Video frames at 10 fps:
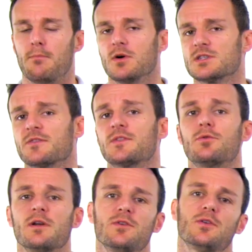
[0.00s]
most of the
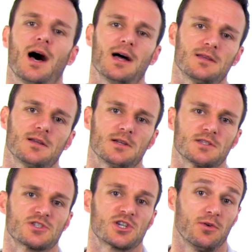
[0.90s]
reviewed
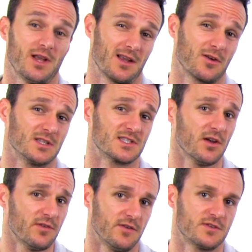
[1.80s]
articles show that a
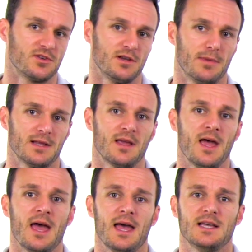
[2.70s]
conservative treatment
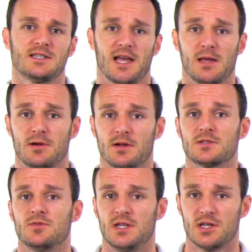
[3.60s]
is able
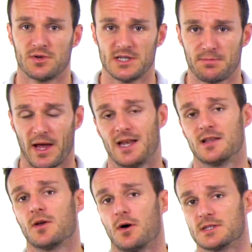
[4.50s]
to decrease pain
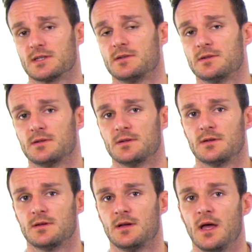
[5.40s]
and TOS.
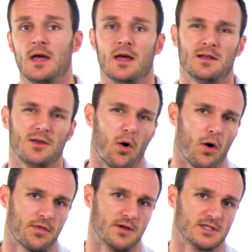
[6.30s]
The
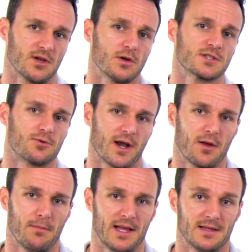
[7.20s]
authors also
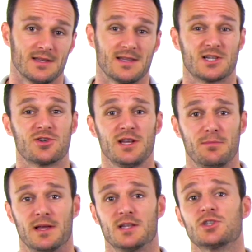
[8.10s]
recommend that
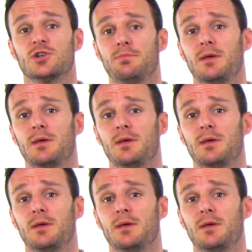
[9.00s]
treatment should